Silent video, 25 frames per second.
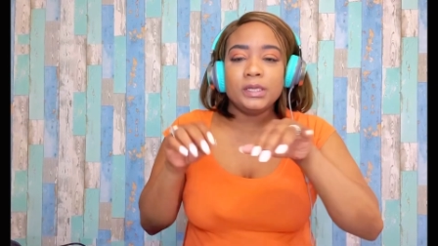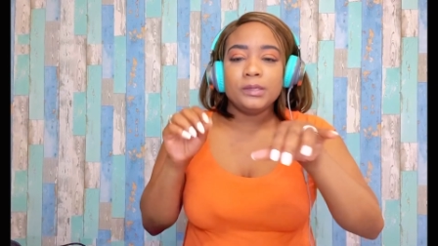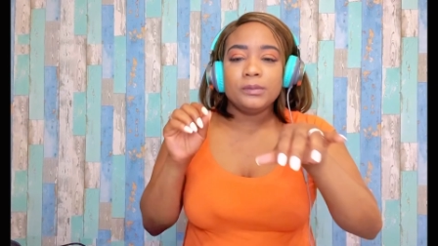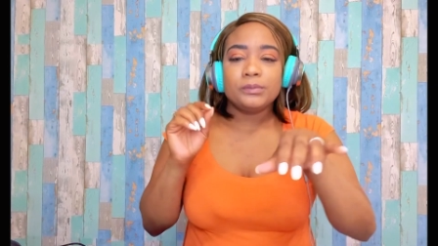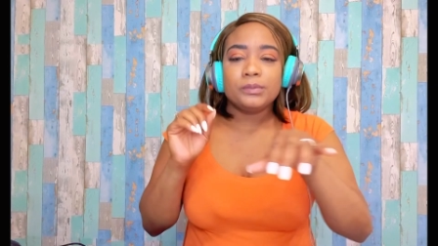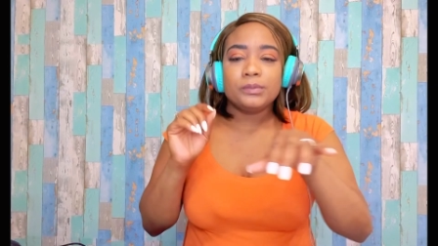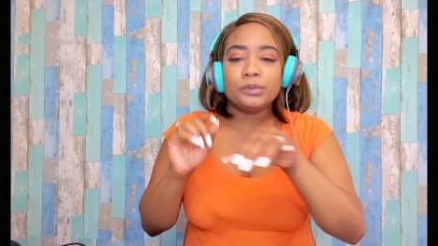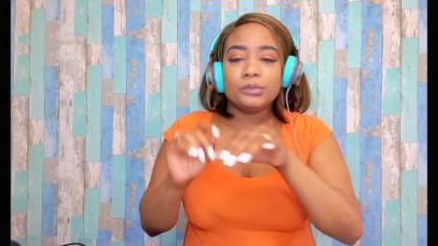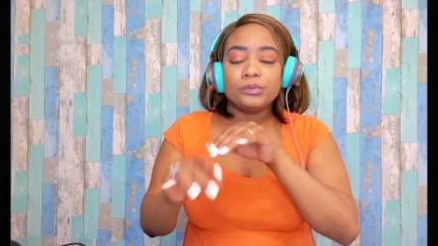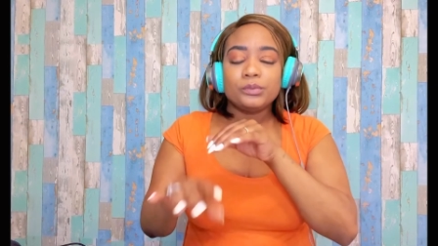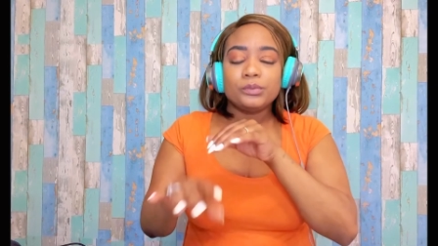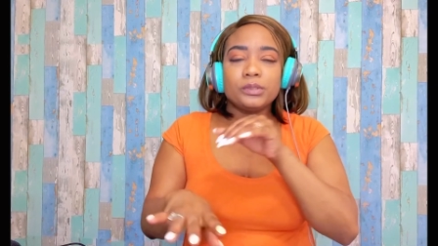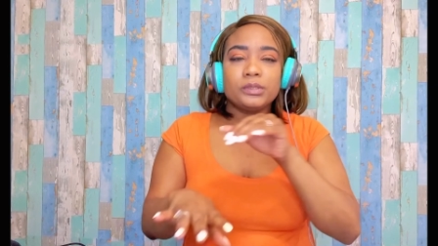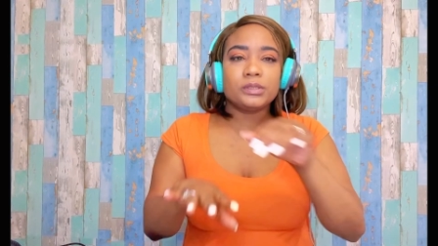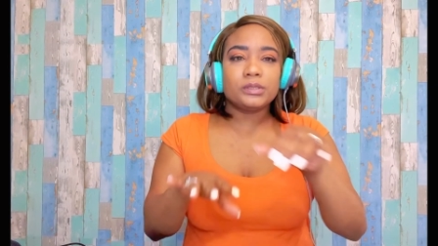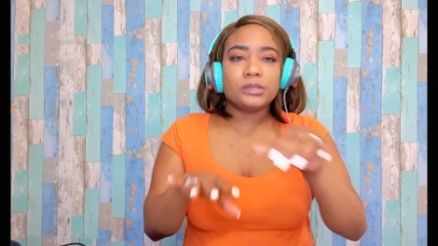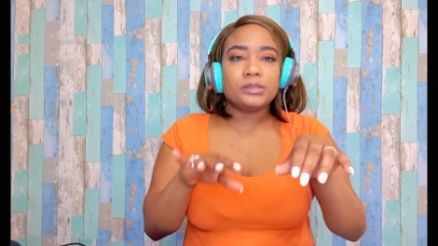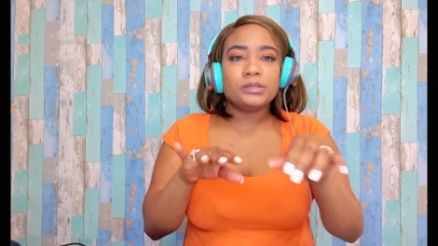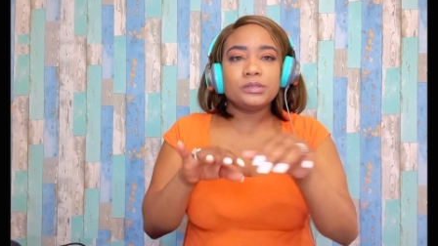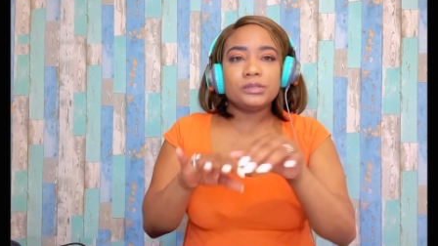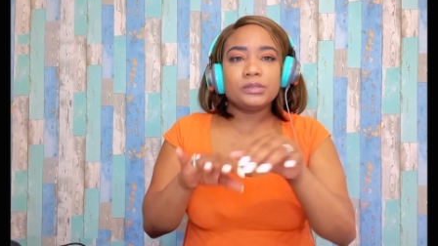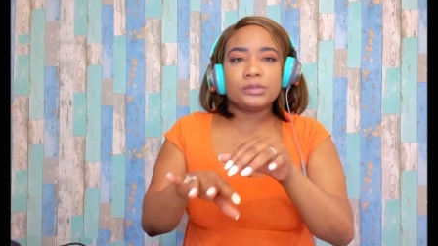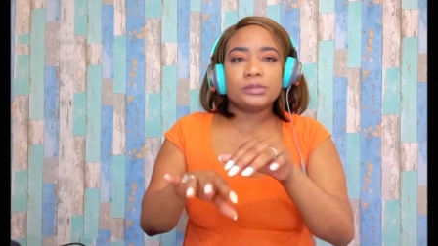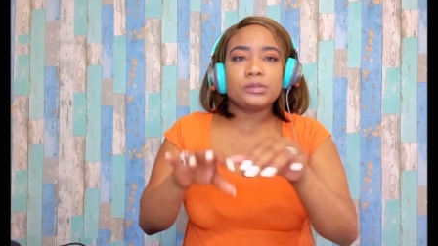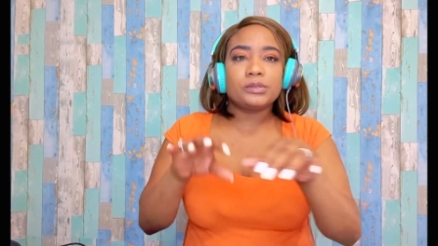but with a
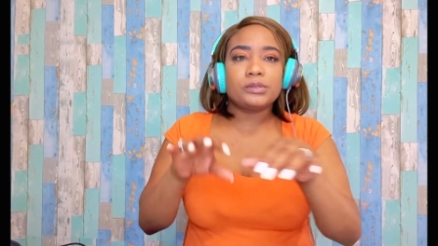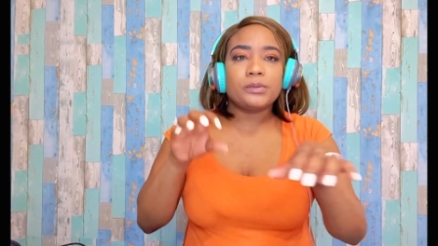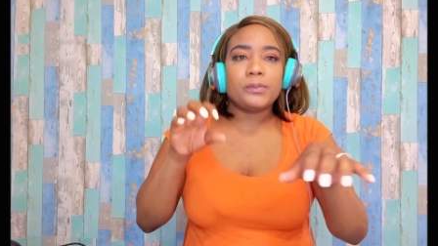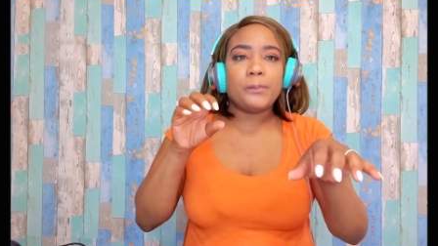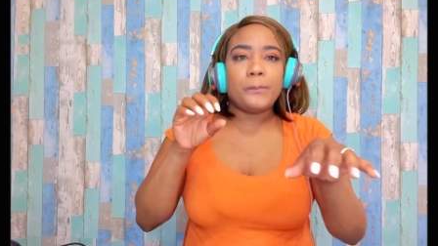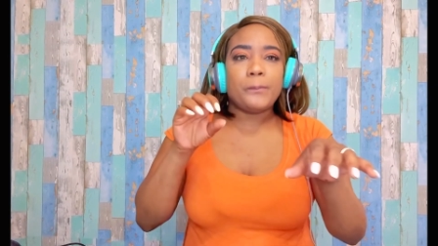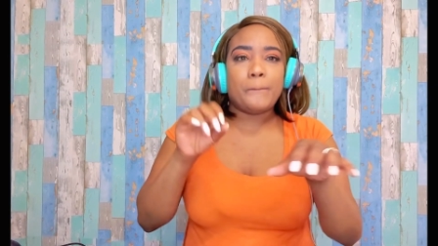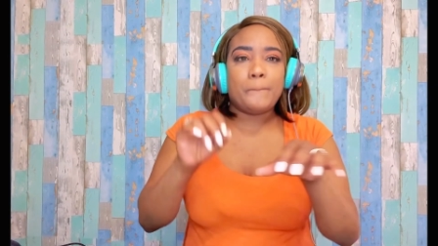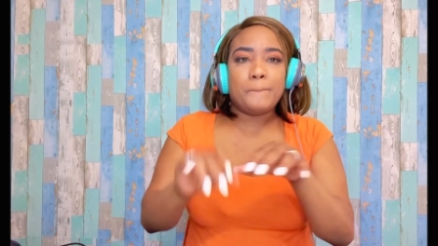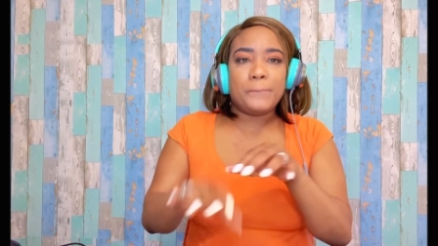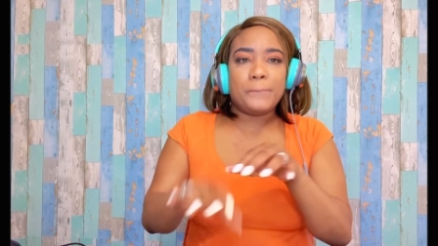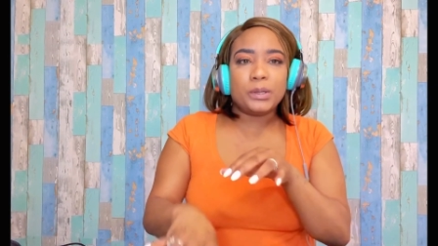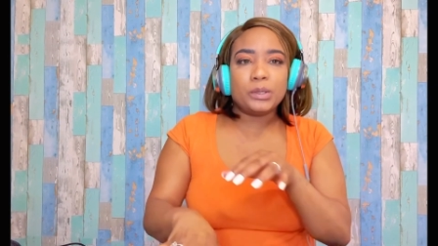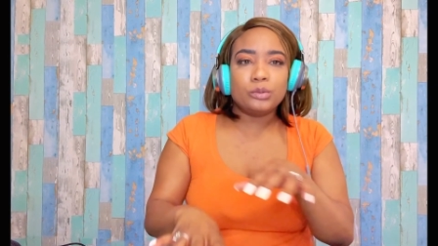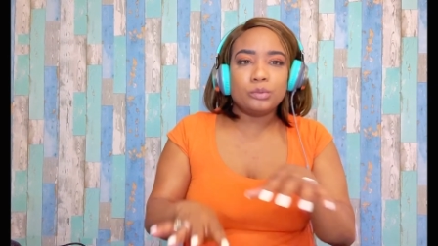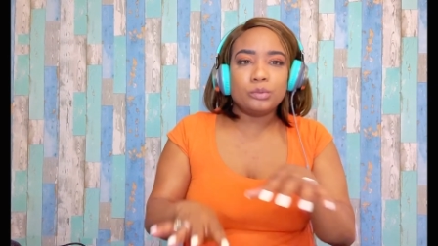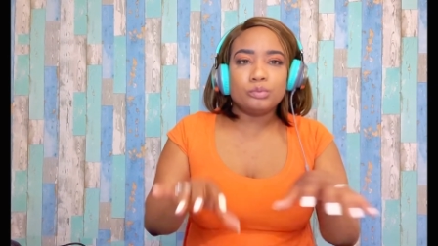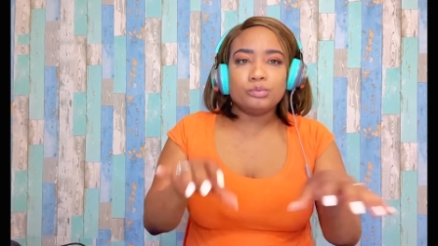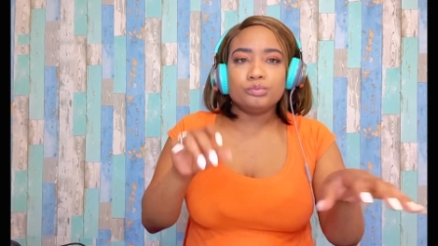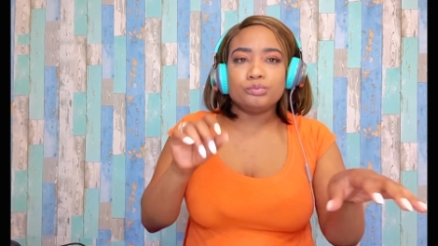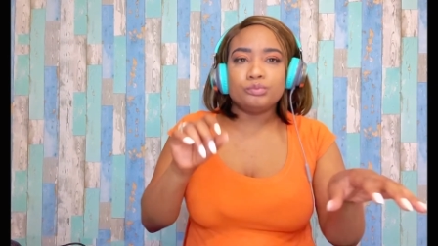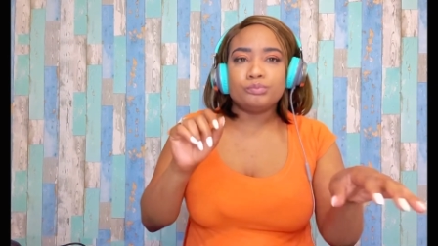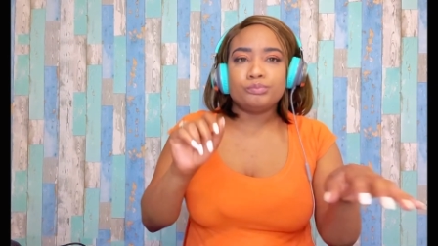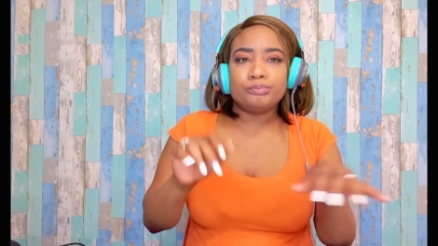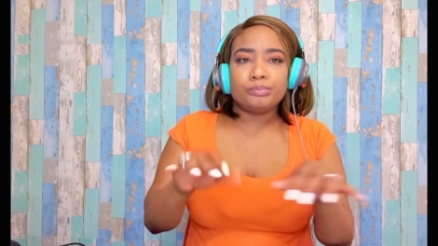little boom,